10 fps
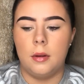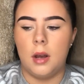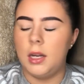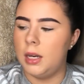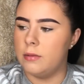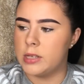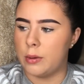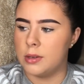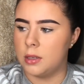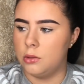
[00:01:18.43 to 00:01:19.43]
I didn't even say what
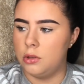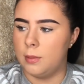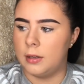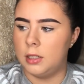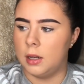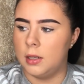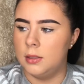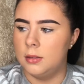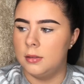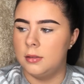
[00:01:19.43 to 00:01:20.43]
I was going to talk about, did I?
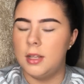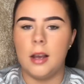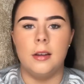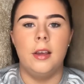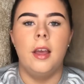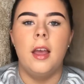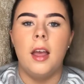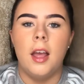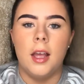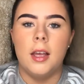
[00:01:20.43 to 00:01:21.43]
No.
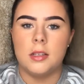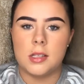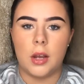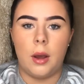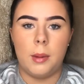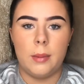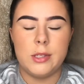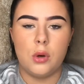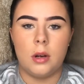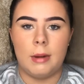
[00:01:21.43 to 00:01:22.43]
So I'm going to be
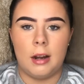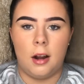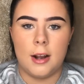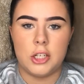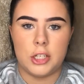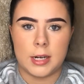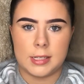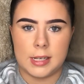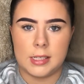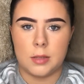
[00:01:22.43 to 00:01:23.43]
talking about
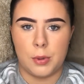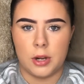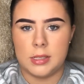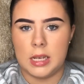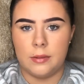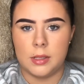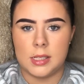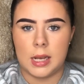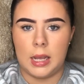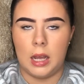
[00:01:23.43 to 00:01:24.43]
Hidradenitis Suppurativa
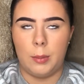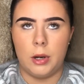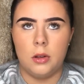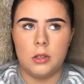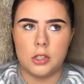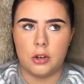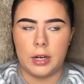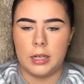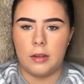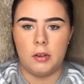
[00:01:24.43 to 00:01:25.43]
today. I'll put it on the
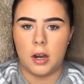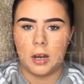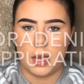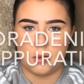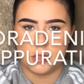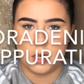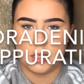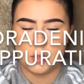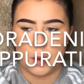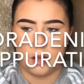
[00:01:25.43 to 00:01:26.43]
screen if you don't know how to,
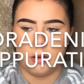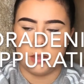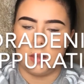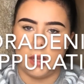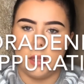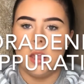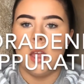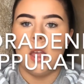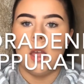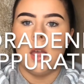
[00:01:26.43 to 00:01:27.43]
like, spell it or anything.
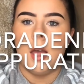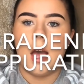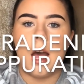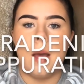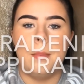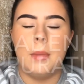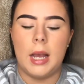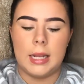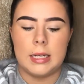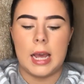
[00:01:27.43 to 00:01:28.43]
And
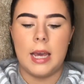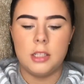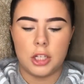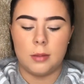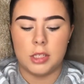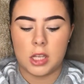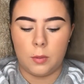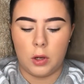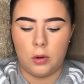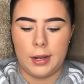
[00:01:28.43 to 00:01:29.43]
I'm just going
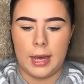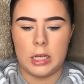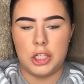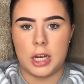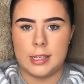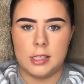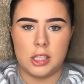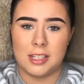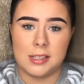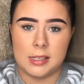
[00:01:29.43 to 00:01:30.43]
to be calling it HS
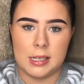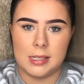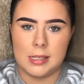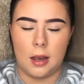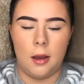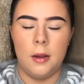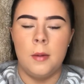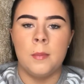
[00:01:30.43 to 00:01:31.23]
just because it's easier.